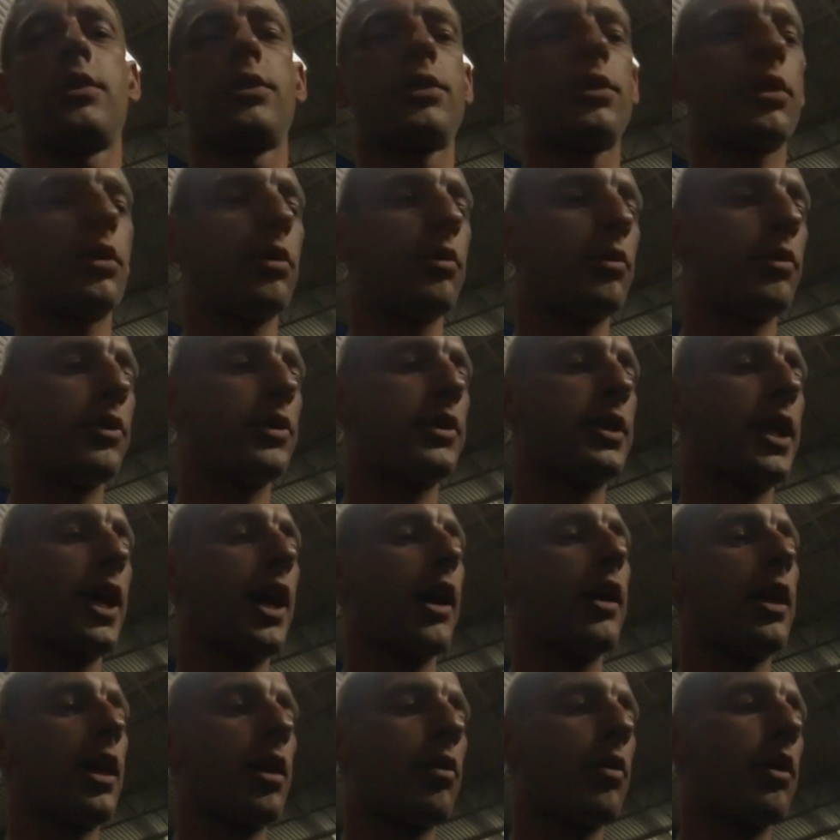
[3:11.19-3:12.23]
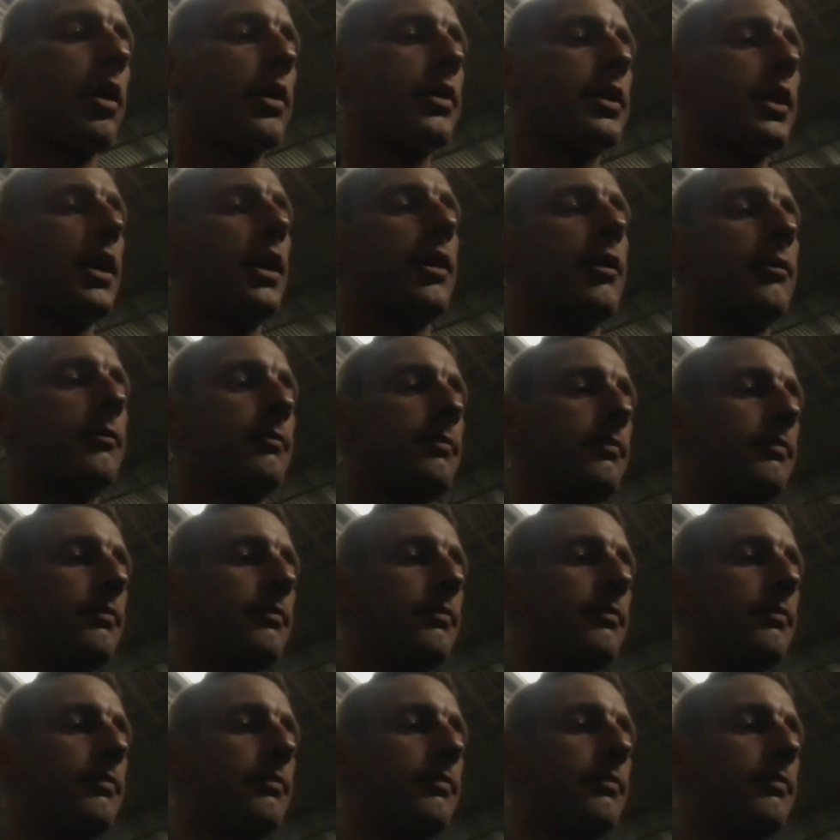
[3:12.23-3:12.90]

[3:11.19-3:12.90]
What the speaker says: So we'll see how that works out.